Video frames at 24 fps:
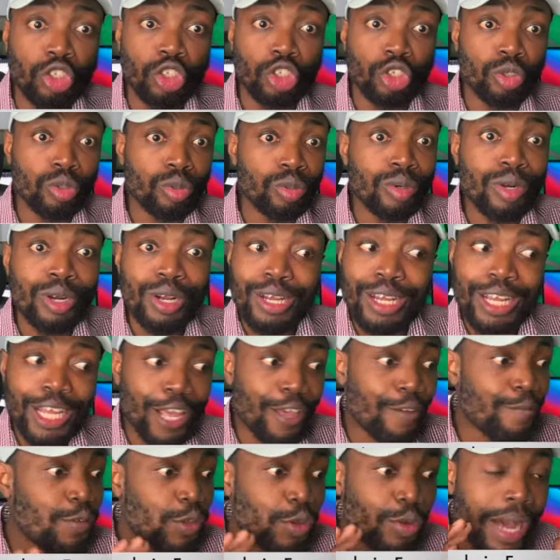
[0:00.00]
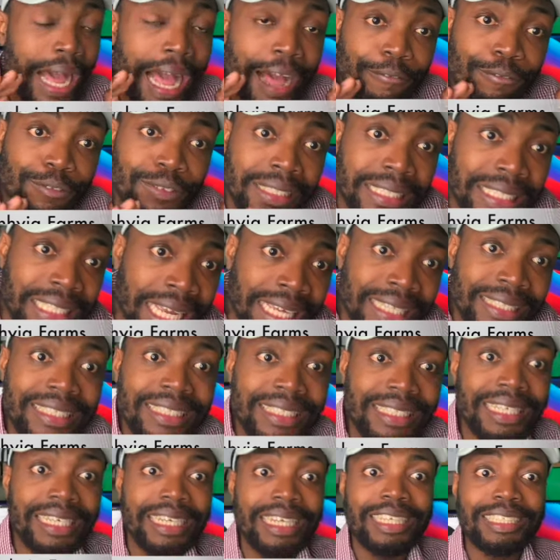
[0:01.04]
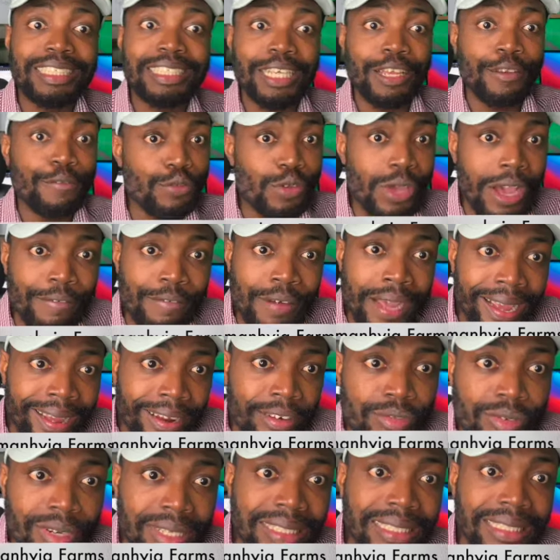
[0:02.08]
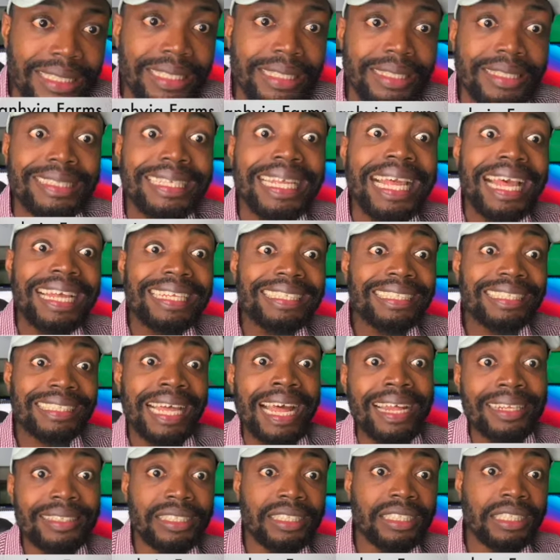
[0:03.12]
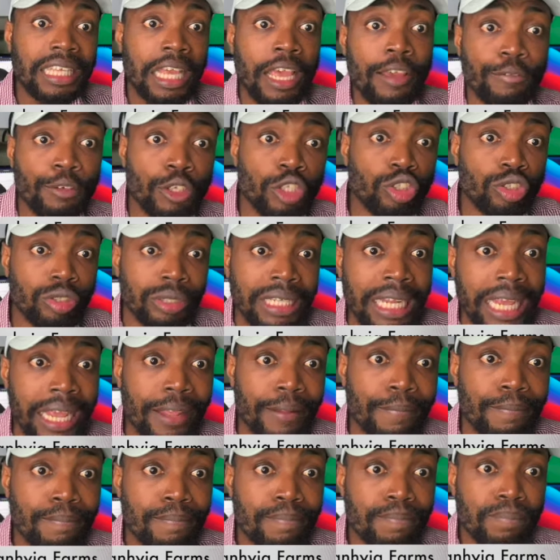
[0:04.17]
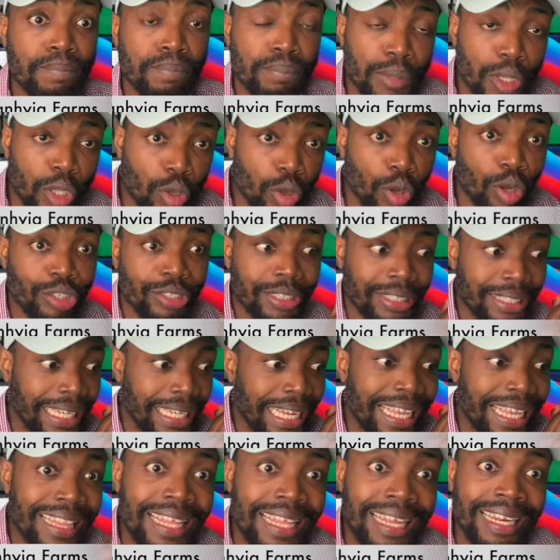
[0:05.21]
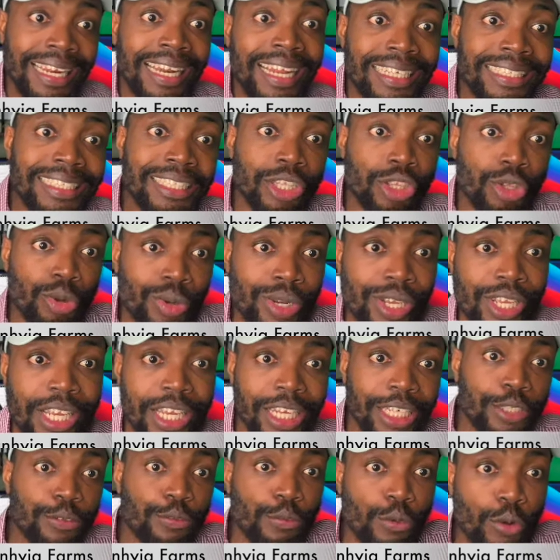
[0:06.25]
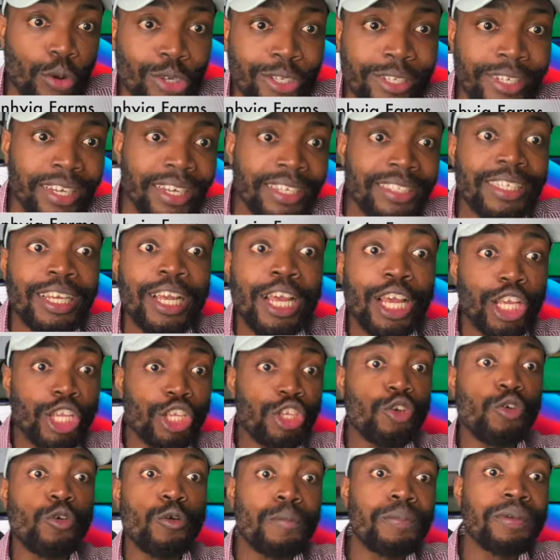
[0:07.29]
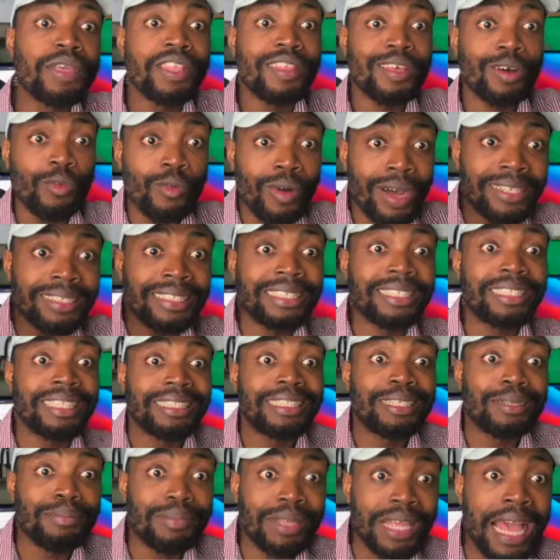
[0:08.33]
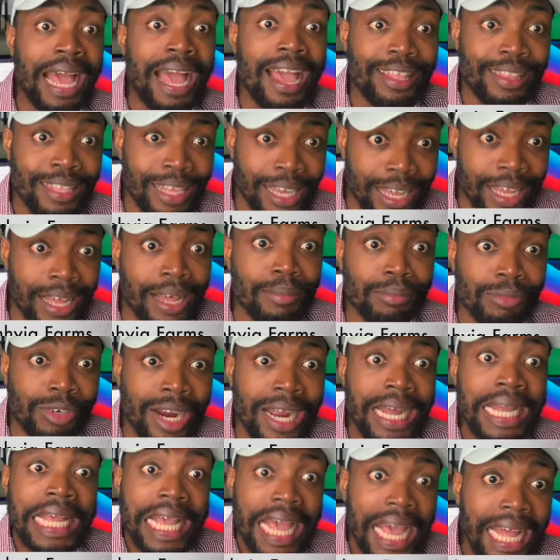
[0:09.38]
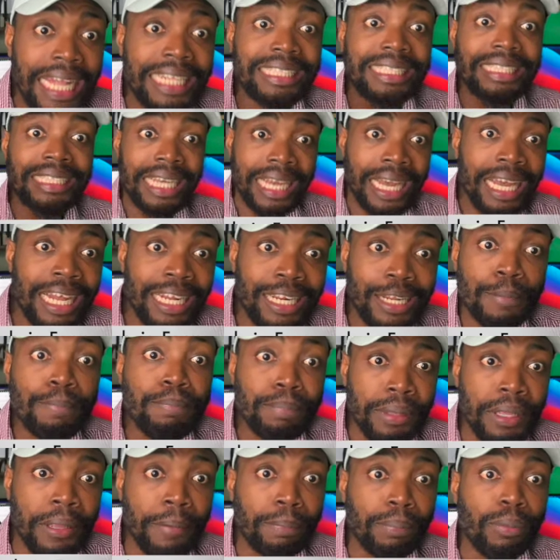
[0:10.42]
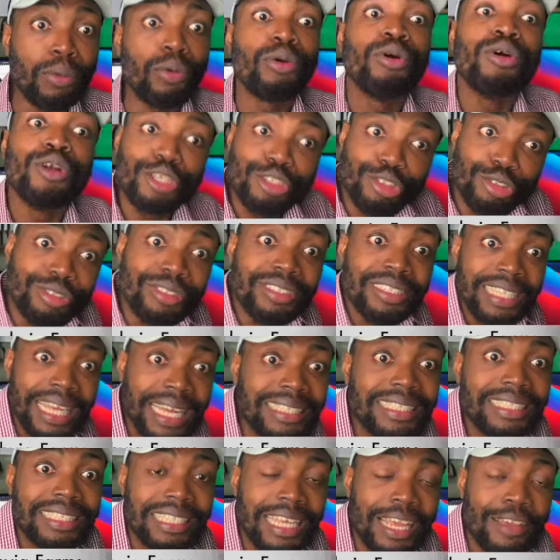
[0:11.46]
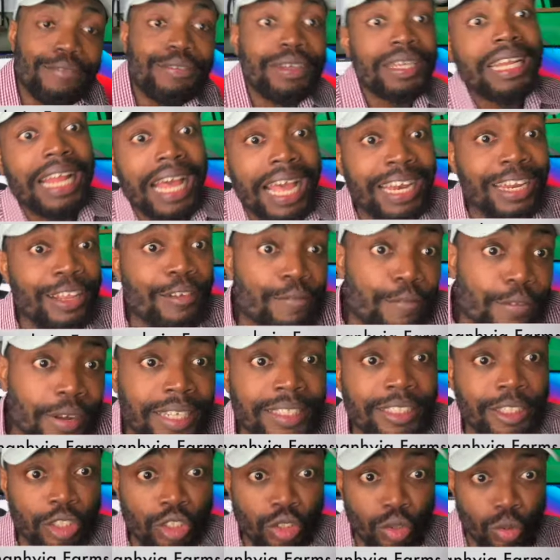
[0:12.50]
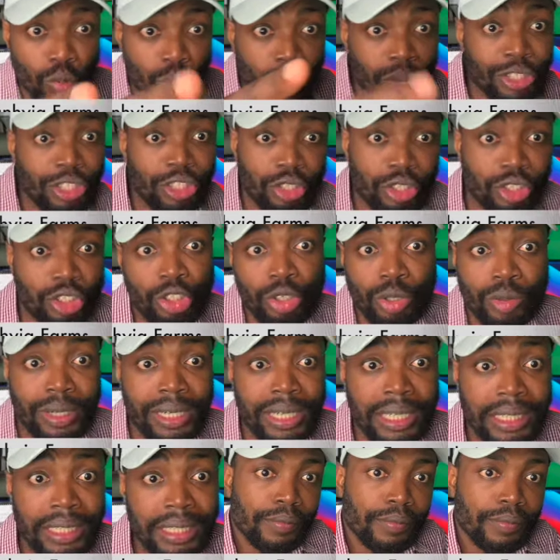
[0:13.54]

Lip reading: do, if you have 10 cities, if you have 100 cities, start saving today. Because in the next 3 years, 4 years, you will be the one sitting behind the camera and telling people to start saving and invest into what you're doing.